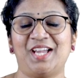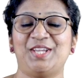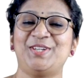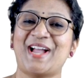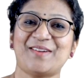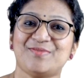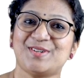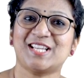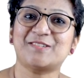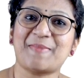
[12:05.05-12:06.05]
You have to
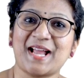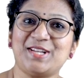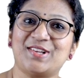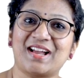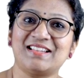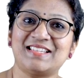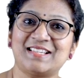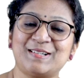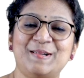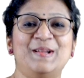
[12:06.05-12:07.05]
expand your
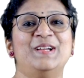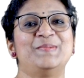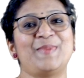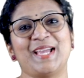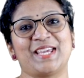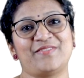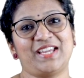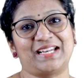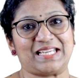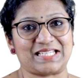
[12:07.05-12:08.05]
answer by
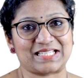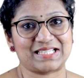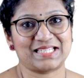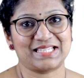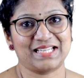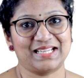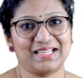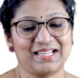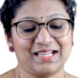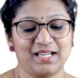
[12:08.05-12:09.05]
giving reasons.
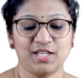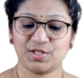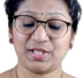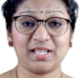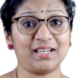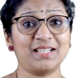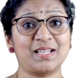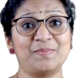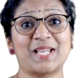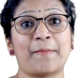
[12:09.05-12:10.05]
So here are
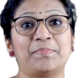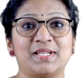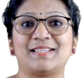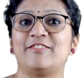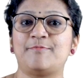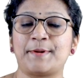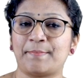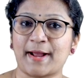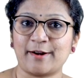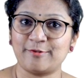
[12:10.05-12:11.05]
some samples I've
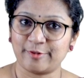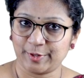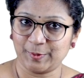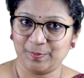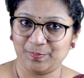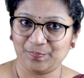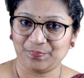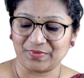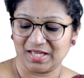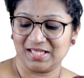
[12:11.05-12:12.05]
prepared for you.
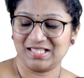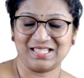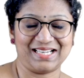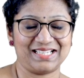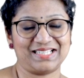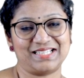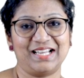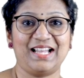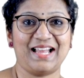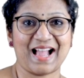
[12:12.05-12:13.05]
So
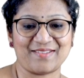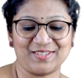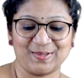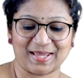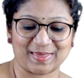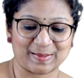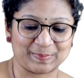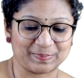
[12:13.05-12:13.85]
let's have a look at them.